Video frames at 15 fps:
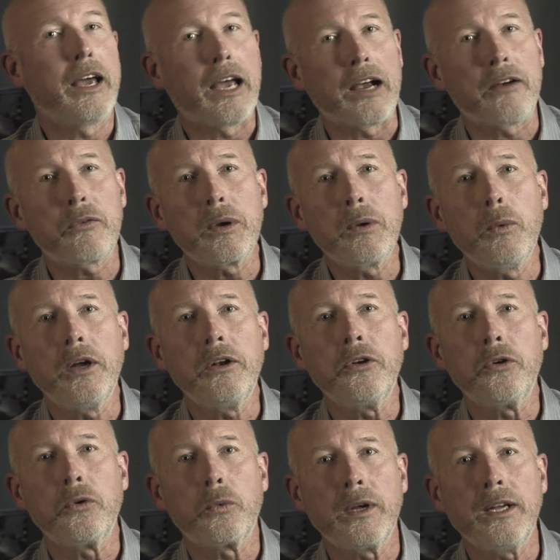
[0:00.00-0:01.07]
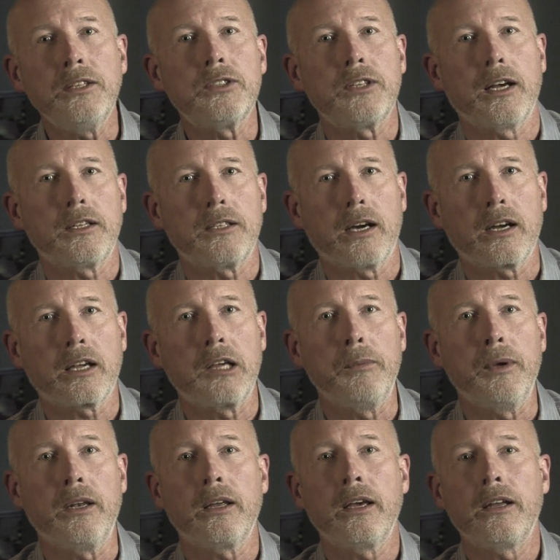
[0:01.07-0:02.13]
Everyone who reads that
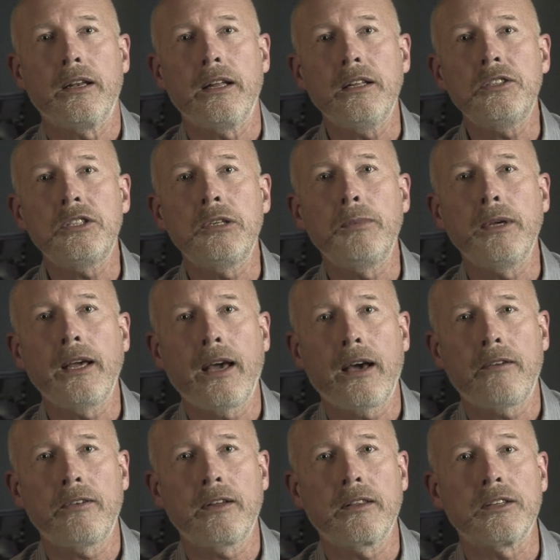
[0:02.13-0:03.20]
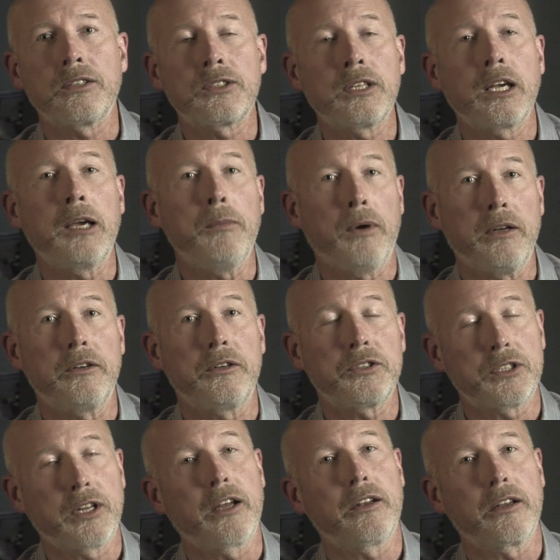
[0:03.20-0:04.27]
document needs to be having the same
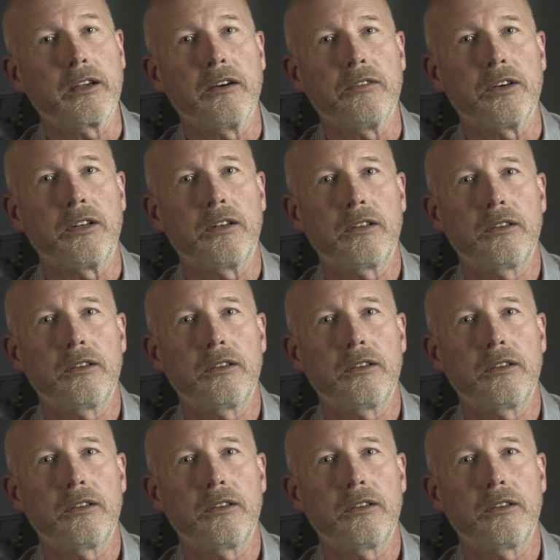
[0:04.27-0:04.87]
understanding of it.